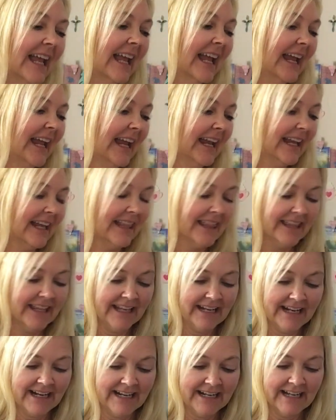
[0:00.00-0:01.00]
And then
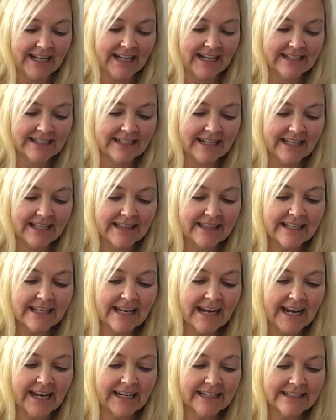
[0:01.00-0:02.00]
I got the
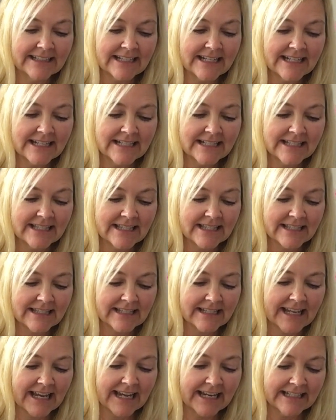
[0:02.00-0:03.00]
Andes
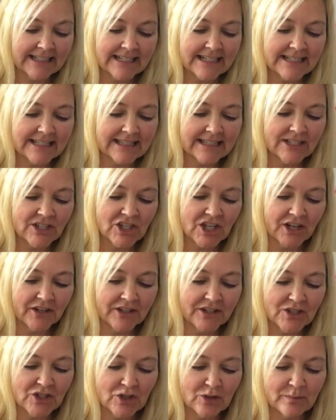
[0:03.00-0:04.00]
candies, the Cherry
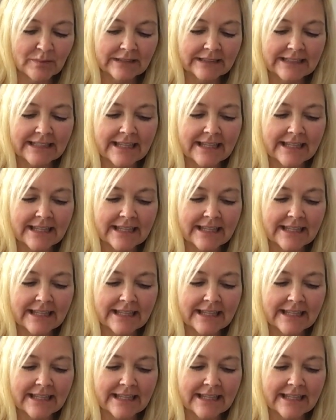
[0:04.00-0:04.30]
Jubilee